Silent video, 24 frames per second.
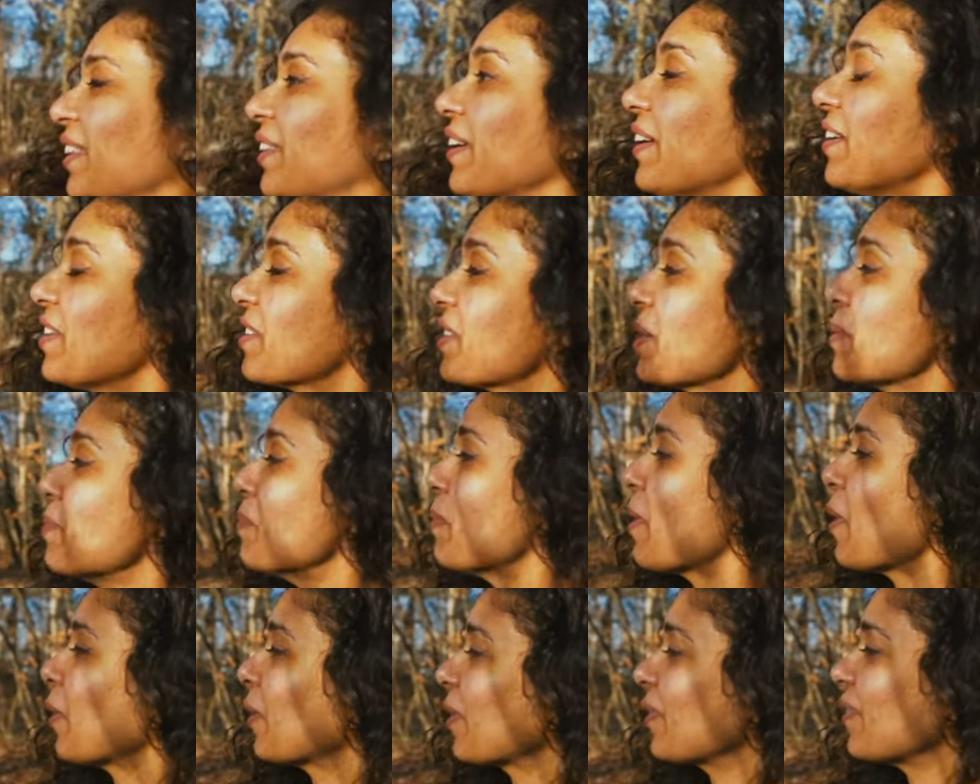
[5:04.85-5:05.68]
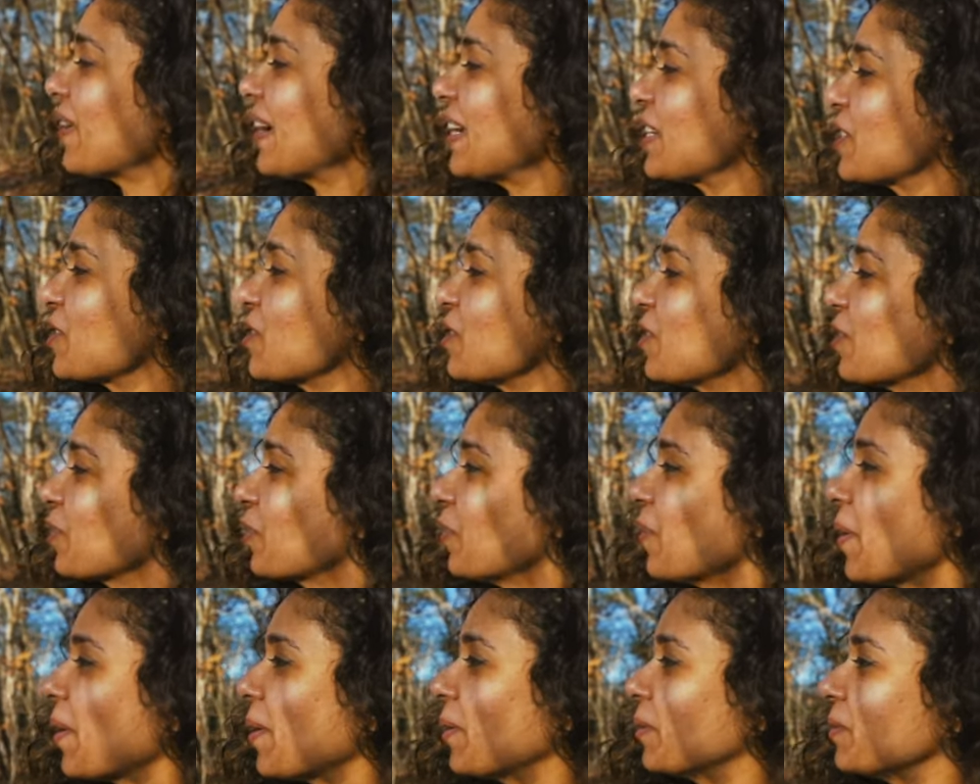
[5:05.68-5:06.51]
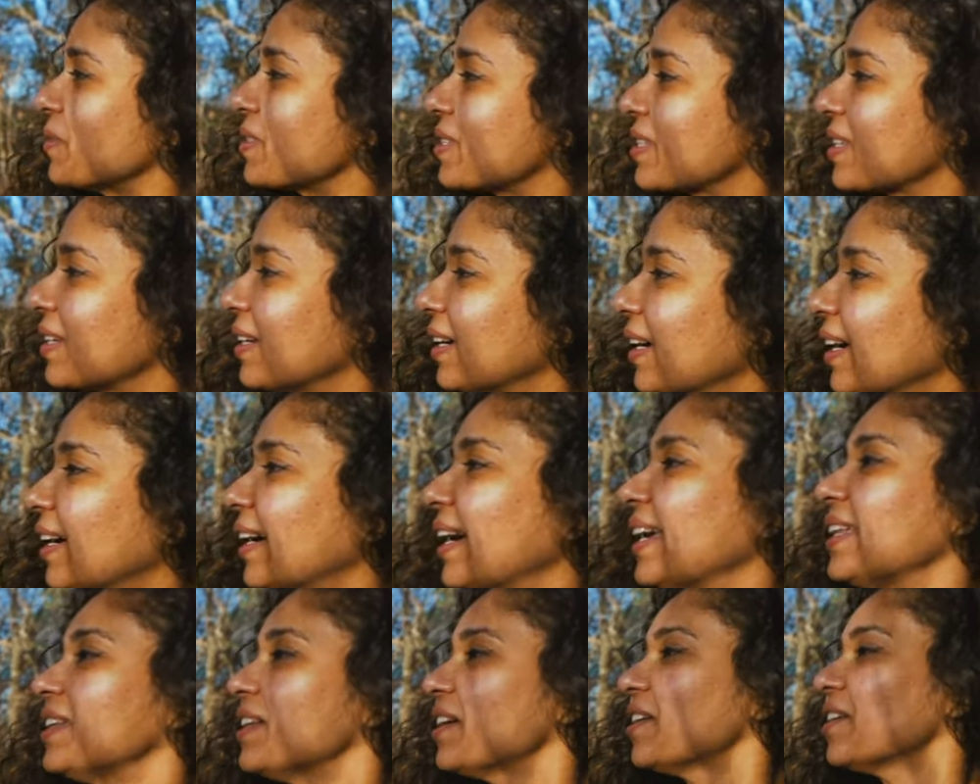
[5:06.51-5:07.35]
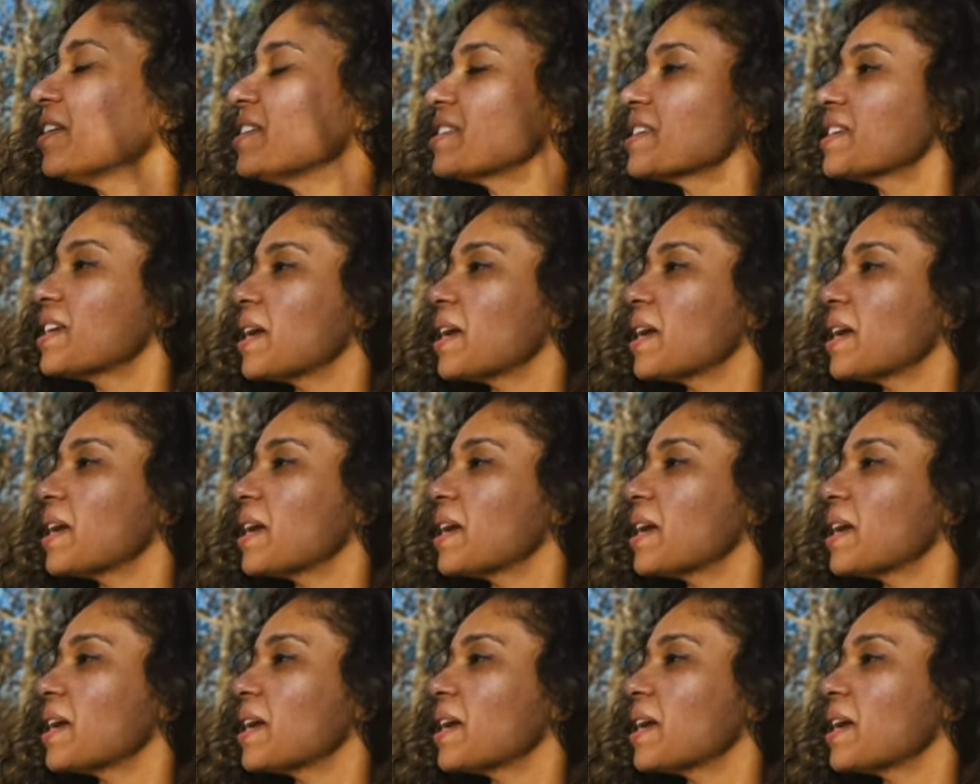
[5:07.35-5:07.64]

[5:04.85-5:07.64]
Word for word: There's some motivational quotes and there is a